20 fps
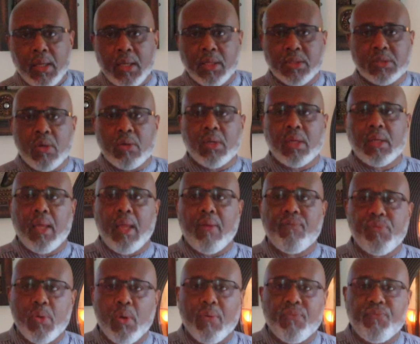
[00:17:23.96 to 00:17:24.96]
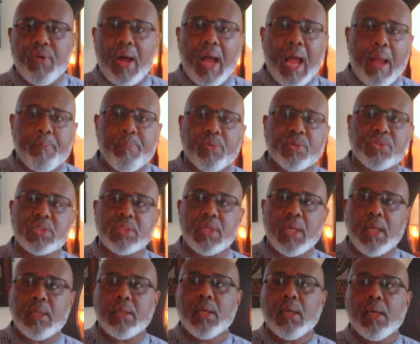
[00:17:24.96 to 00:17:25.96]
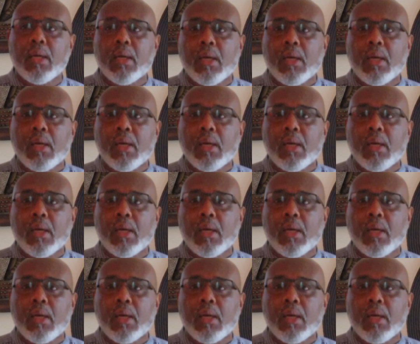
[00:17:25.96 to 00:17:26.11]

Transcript: is going to give you a 5%